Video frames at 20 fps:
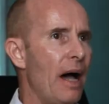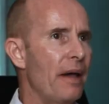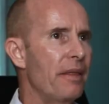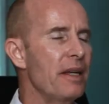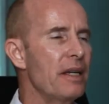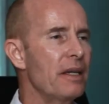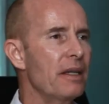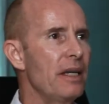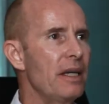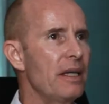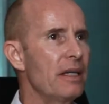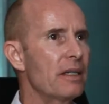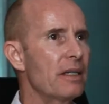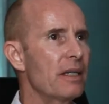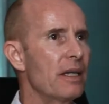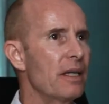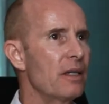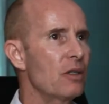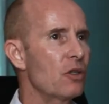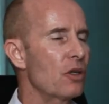think the
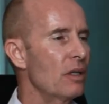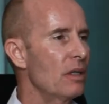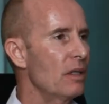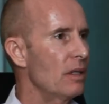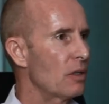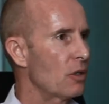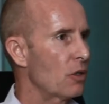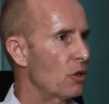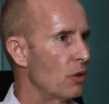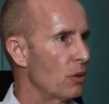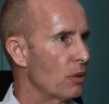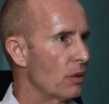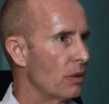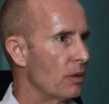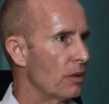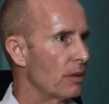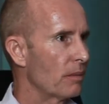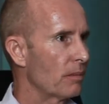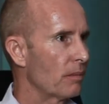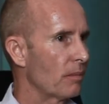intention is good.
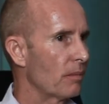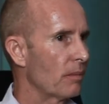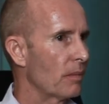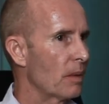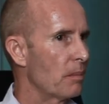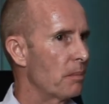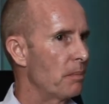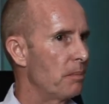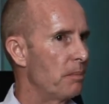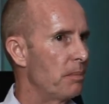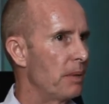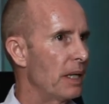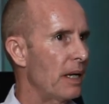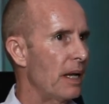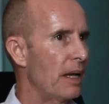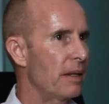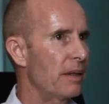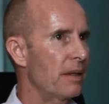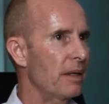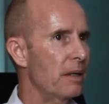But
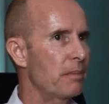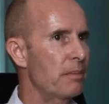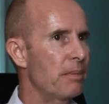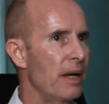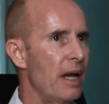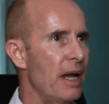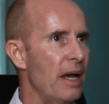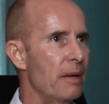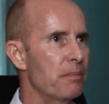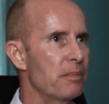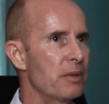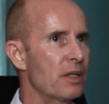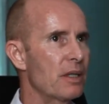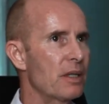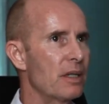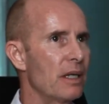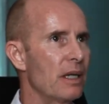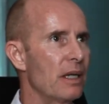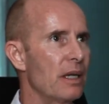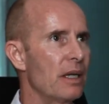I think perhaps
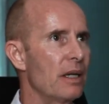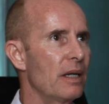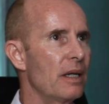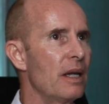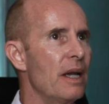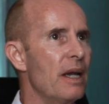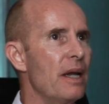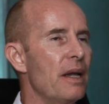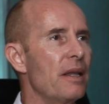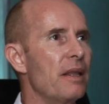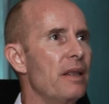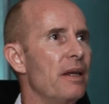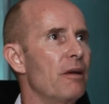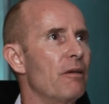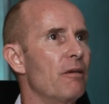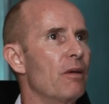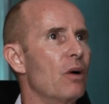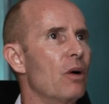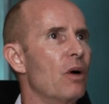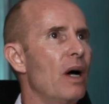
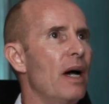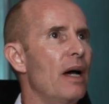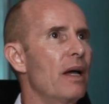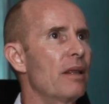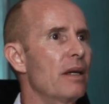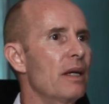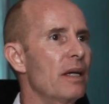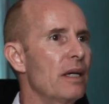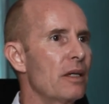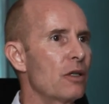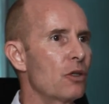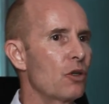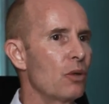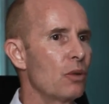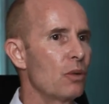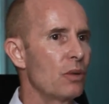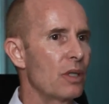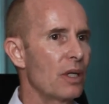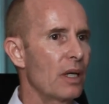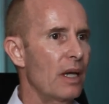there are other
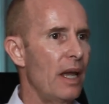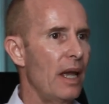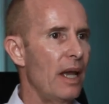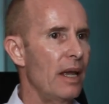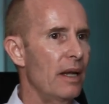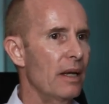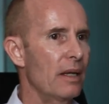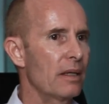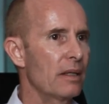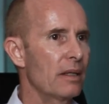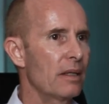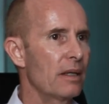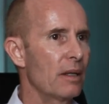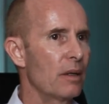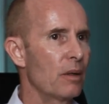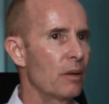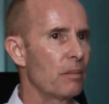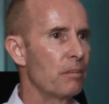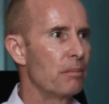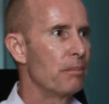issues at hand that
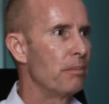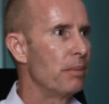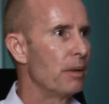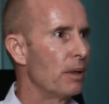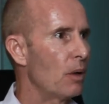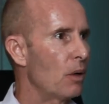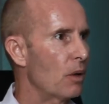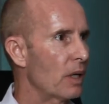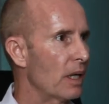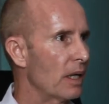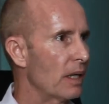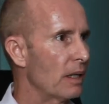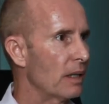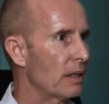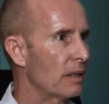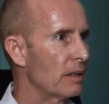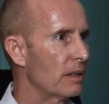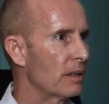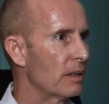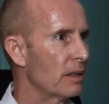are blocking it.